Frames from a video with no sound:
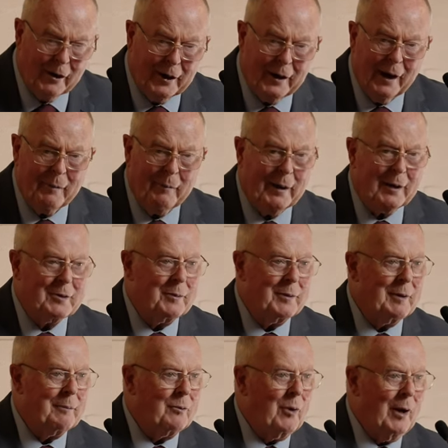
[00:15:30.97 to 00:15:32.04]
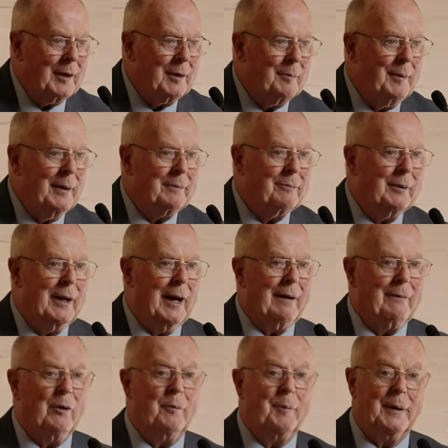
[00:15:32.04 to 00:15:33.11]
and I mix with them quite a bit, we
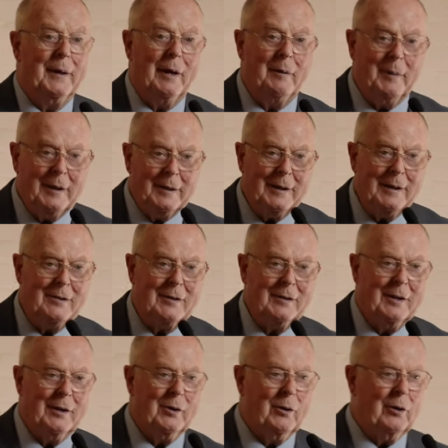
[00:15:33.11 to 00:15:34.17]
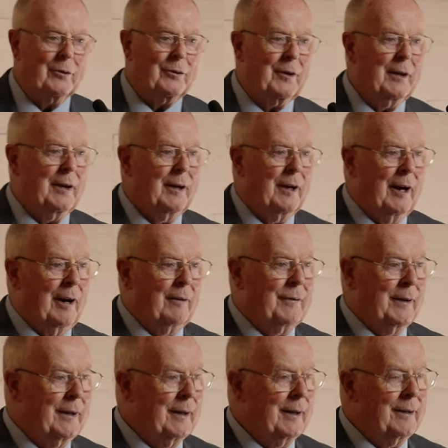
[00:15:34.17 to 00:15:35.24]
have open air meetings in the north of
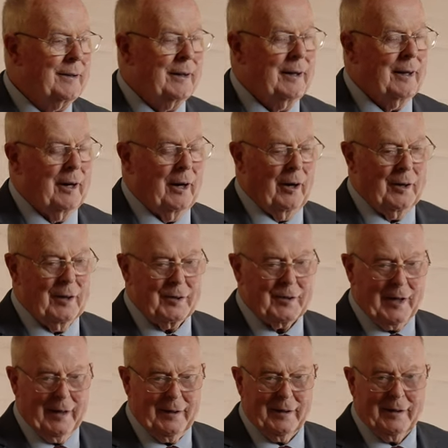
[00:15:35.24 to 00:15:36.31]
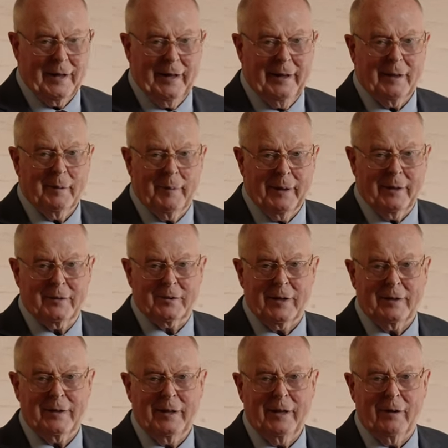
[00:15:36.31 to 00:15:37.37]
England on a Saturday in the big
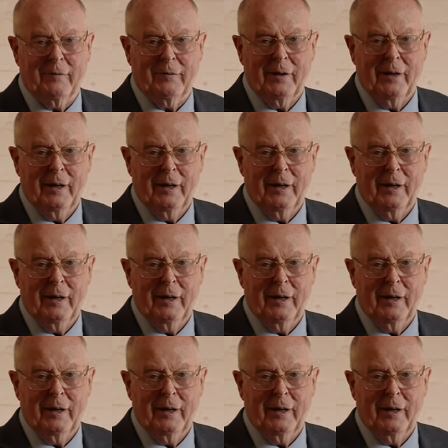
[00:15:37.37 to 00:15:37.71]
city of